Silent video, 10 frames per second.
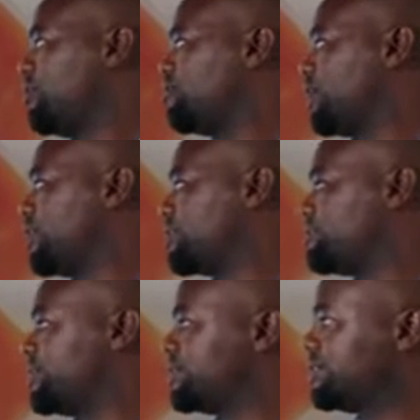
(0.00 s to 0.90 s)
of an
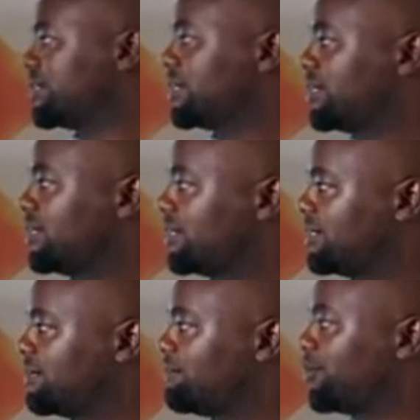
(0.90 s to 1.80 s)
arithmetic
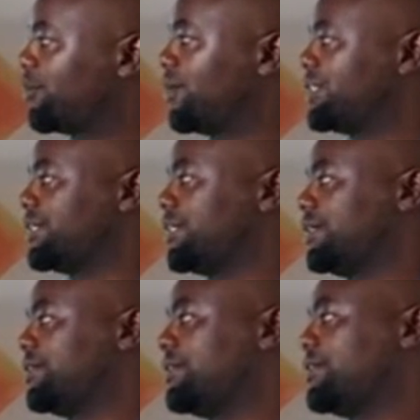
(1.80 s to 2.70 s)
progression